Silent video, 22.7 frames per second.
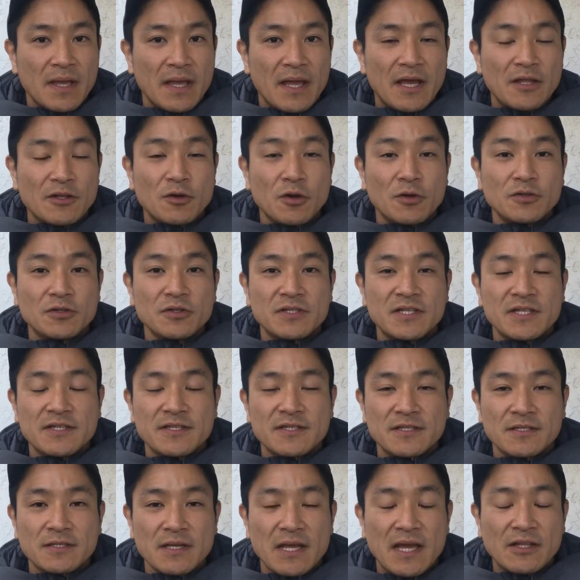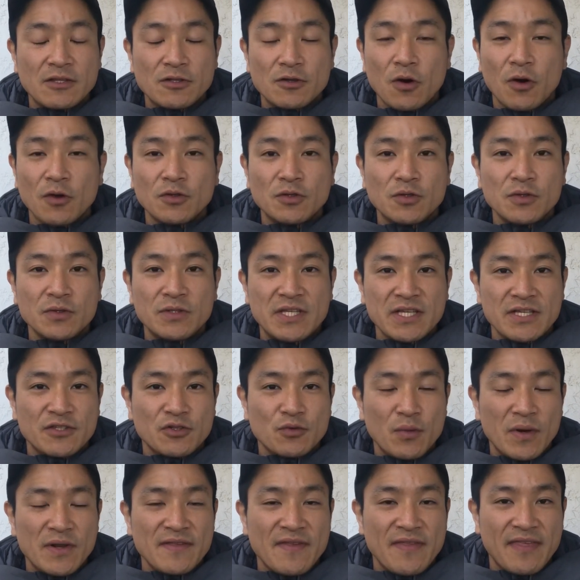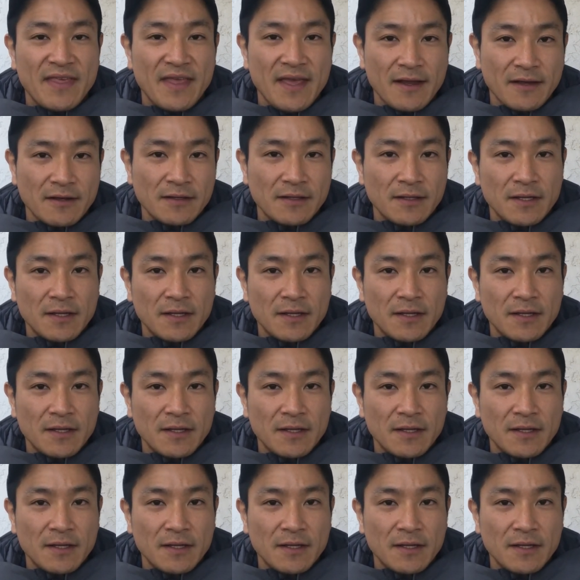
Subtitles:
and go do this crazy thing